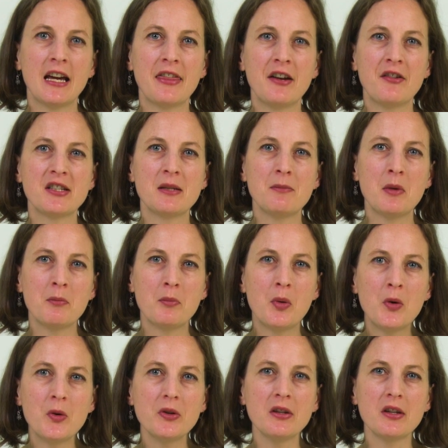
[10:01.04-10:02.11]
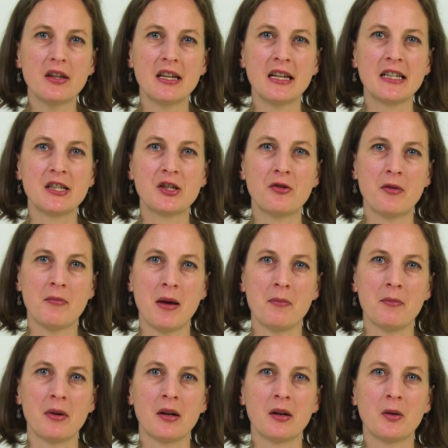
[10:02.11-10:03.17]
There are some important things to
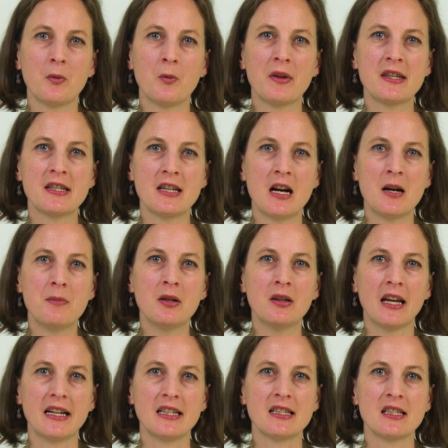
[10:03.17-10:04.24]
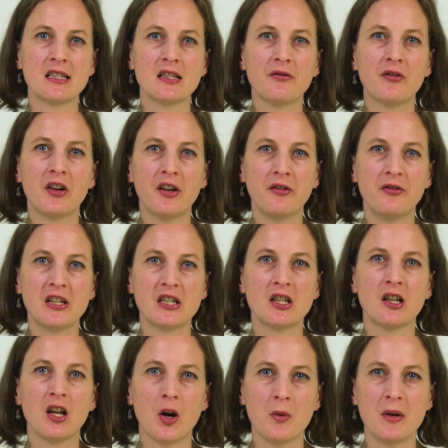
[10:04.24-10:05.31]
remember with sample letters for
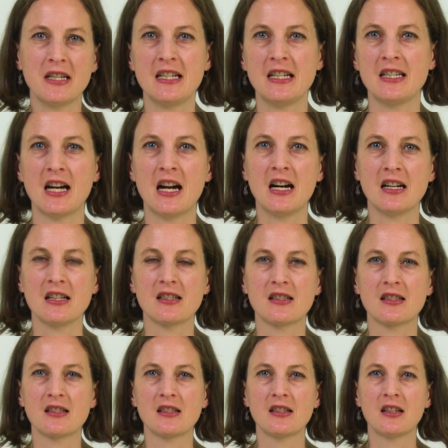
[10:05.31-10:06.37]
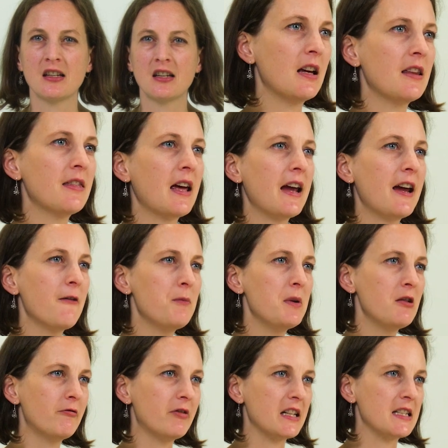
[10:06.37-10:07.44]
official OET tasks. They have
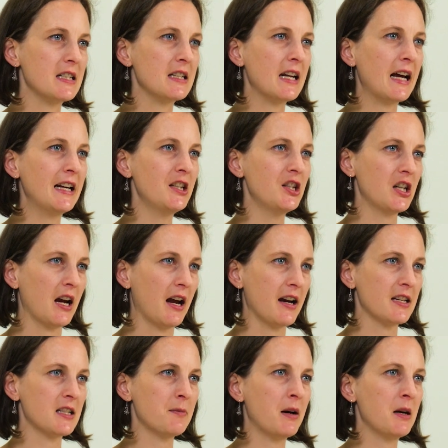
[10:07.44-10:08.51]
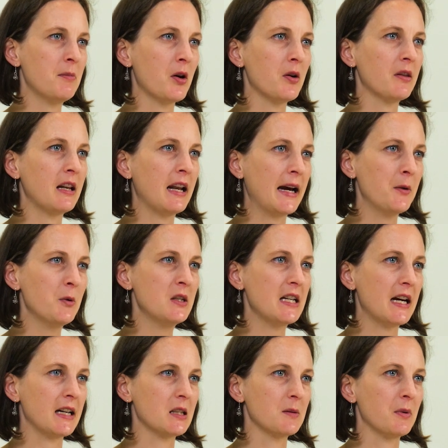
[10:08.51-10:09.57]
been written and checked by both language
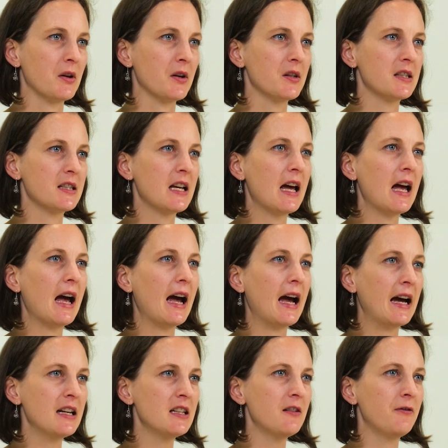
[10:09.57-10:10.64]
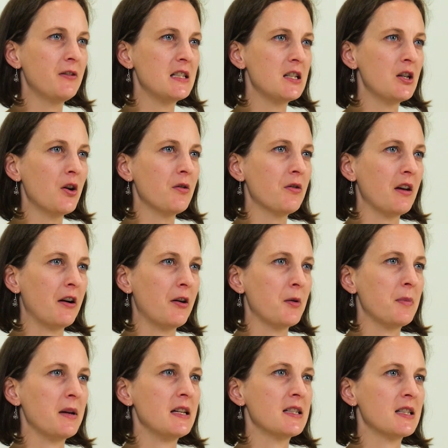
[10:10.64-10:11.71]
experts and a
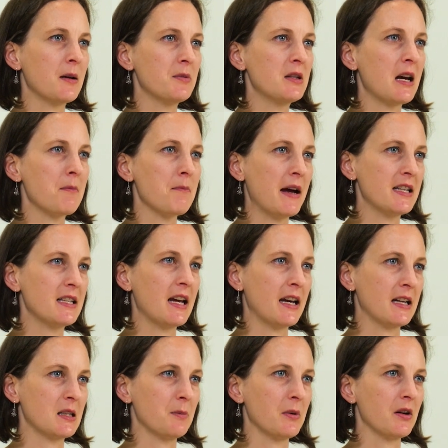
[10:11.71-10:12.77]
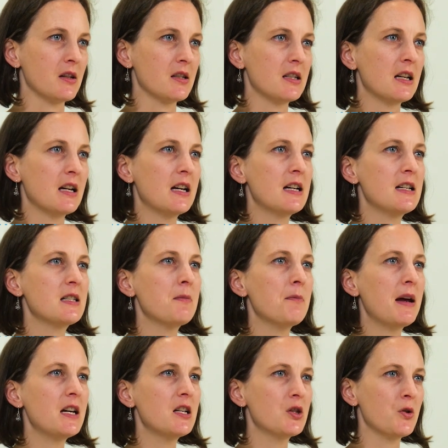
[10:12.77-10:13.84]
physiotherapy subject matter expert to
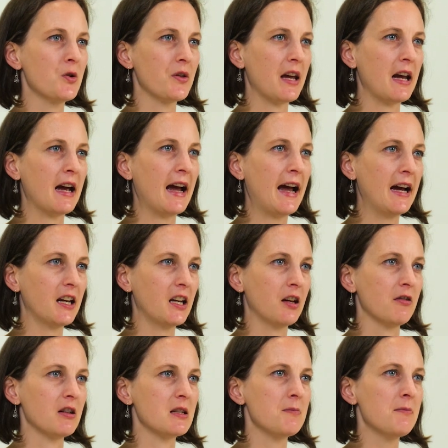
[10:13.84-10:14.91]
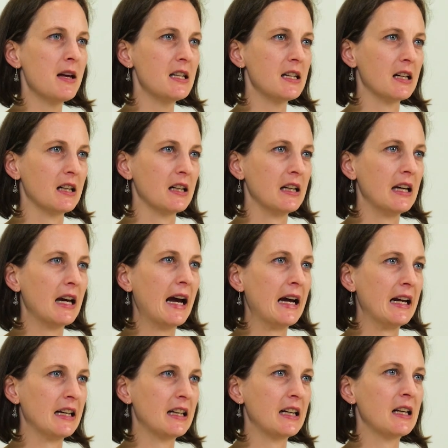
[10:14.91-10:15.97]
make sure they are accurate medically
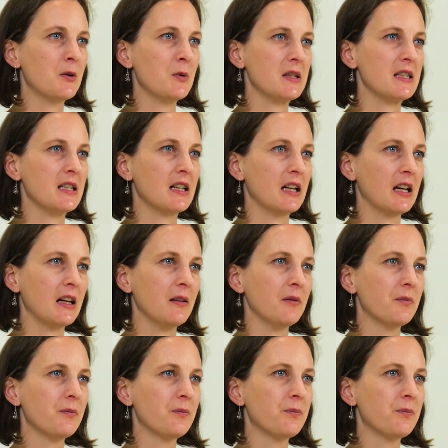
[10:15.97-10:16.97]
and linguistically.